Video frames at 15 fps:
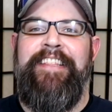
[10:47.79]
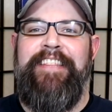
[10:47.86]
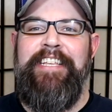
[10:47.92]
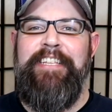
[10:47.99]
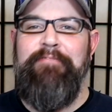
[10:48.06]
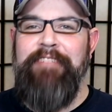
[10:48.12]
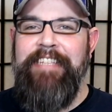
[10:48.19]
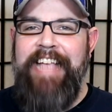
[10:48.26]

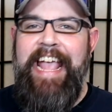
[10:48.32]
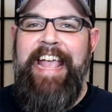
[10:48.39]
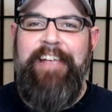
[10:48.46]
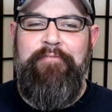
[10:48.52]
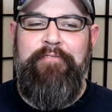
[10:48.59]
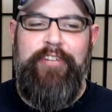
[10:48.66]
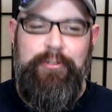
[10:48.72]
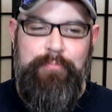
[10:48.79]
This was
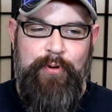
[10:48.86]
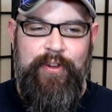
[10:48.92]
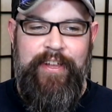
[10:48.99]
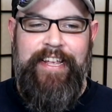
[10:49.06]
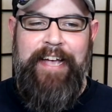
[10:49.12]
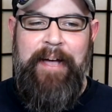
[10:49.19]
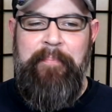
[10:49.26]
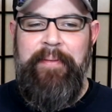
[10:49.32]
Anchorage
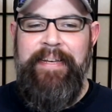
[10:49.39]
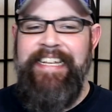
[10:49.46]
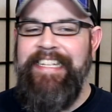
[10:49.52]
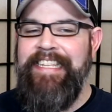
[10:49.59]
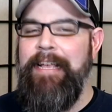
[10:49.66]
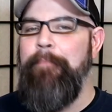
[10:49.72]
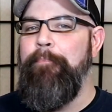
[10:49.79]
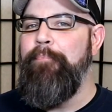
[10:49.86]
Brewing
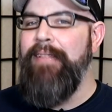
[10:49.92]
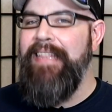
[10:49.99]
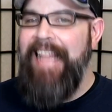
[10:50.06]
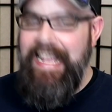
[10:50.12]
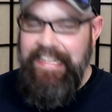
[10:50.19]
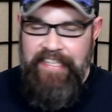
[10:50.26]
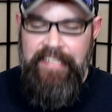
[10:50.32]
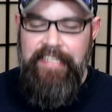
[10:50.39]
Company's
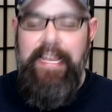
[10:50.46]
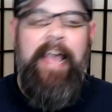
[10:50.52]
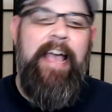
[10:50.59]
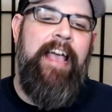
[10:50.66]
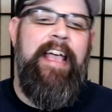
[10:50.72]
Blessed,